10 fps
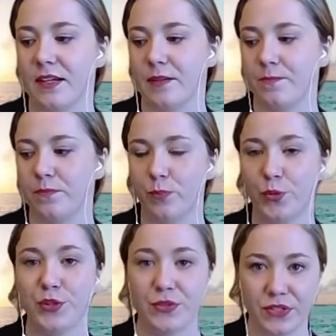
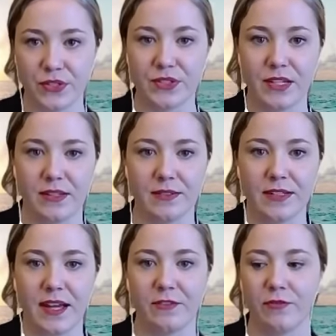producers, and
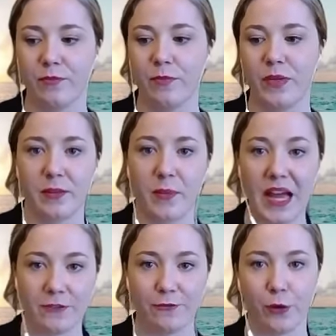kind of being the back
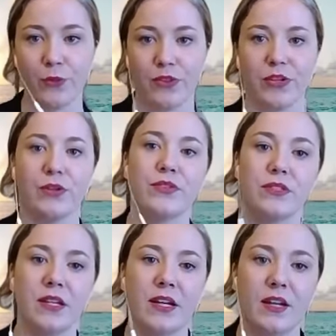and forth with those
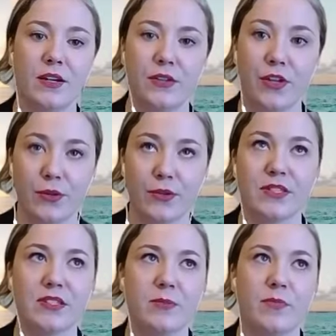notes
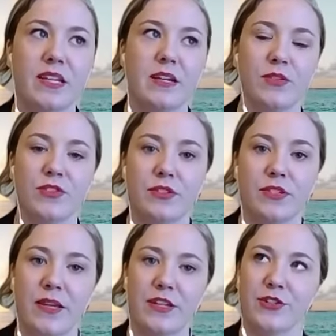to be able to
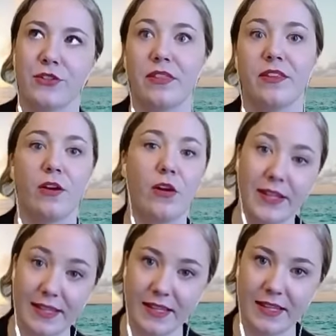make sure that they're all
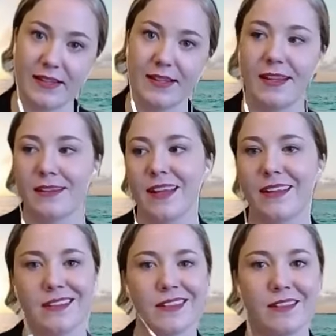getting hit and
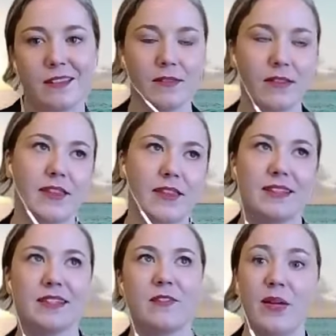getting things
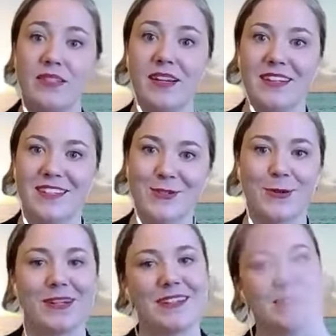that have been done in
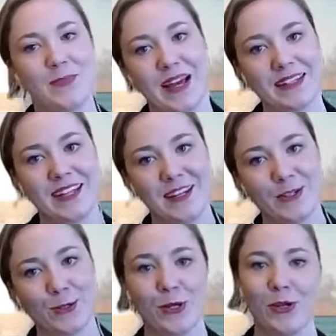story back to
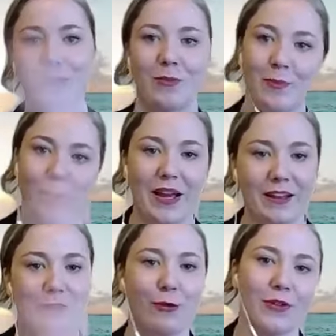editorial and back
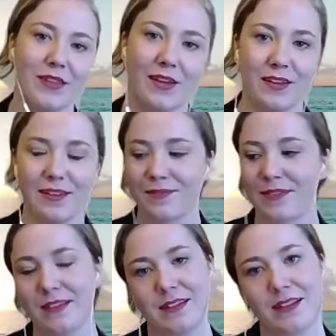and forth kind of.
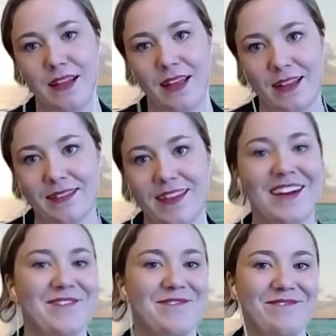And yeah,
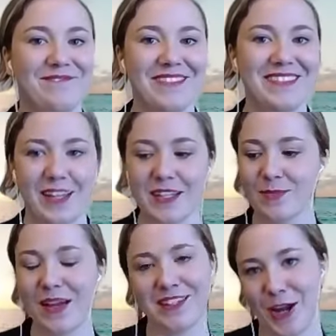that's my job.